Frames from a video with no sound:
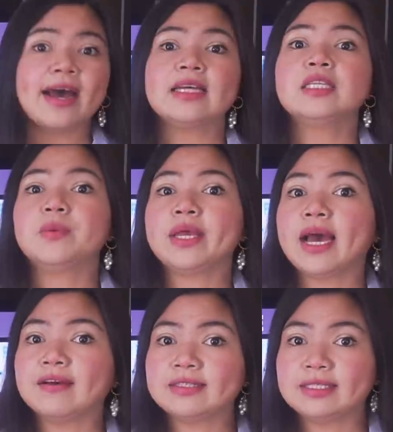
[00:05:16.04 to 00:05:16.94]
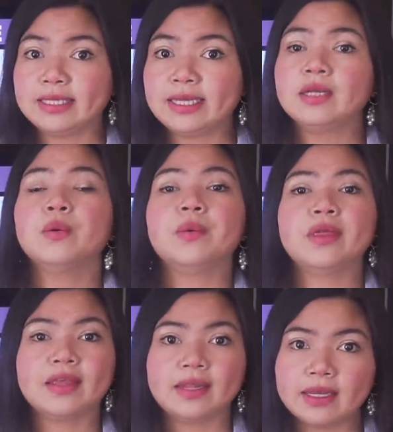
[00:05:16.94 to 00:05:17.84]
as we have seen
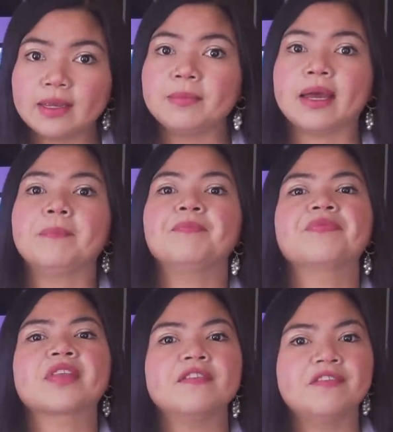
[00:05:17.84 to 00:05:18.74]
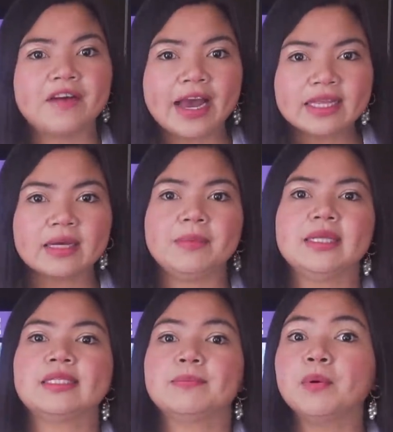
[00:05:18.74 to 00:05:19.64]
with anemia,
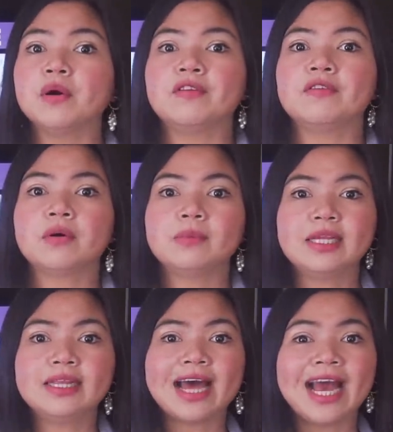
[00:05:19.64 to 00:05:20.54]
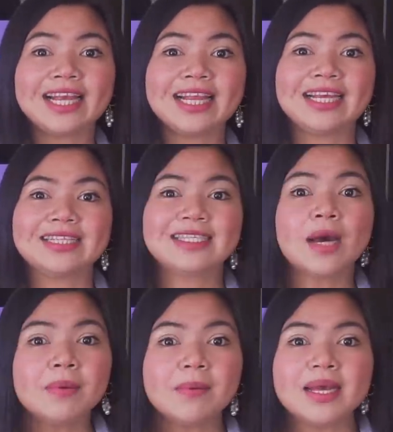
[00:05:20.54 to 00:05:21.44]
vitamins, both from the diet and
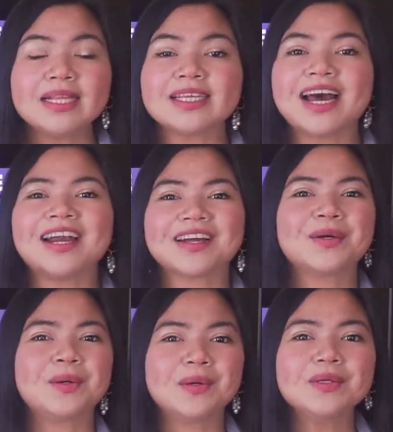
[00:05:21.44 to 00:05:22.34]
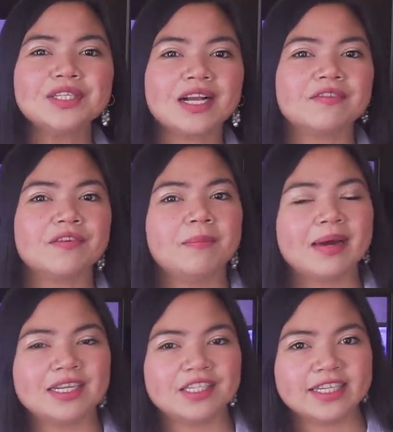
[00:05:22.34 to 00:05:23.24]
supplements, are crucial for
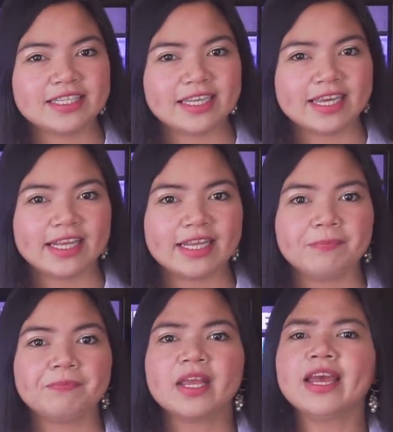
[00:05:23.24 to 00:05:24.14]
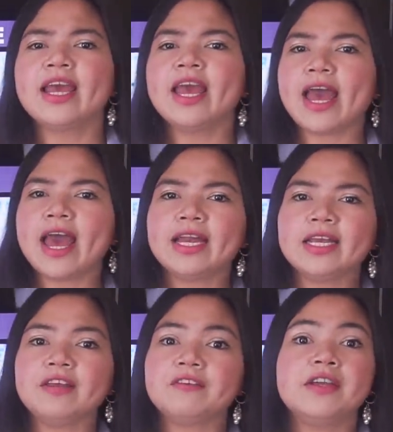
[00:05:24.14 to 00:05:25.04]
managing CKD.
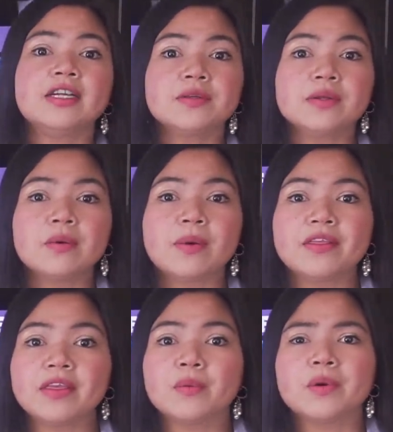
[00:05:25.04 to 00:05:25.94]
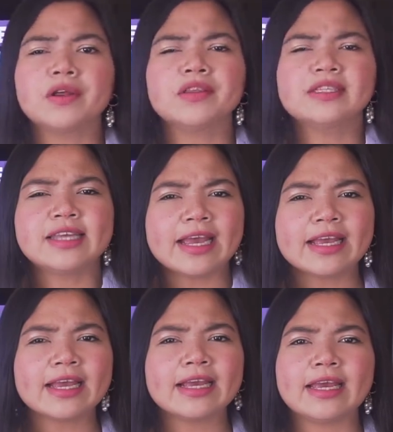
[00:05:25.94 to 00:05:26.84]
And if there's only one thing worth
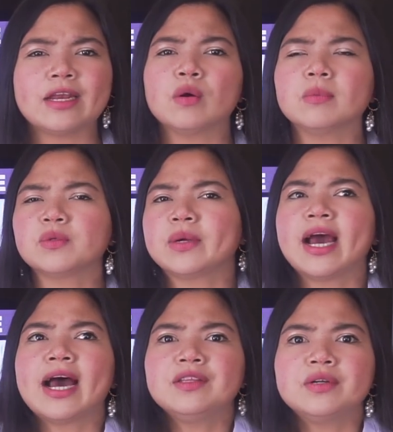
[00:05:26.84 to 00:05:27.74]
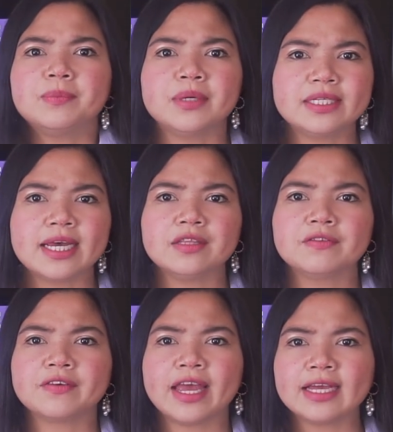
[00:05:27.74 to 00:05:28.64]
taking in almost 100%
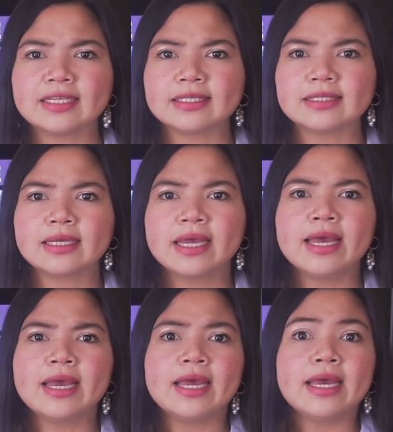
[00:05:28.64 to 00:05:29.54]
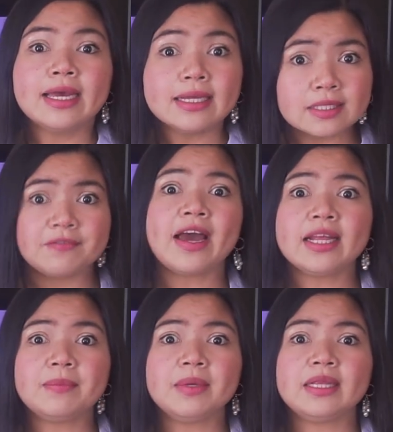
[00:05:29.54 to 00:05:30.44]
of cases, it's
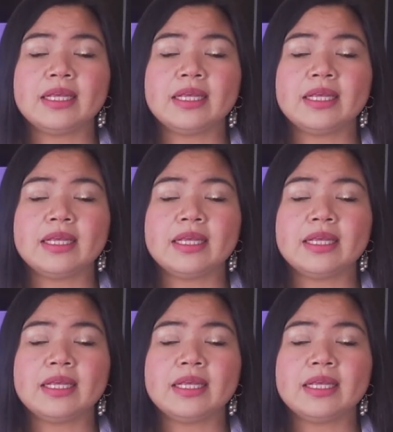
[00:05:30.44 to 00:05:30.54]
vitamin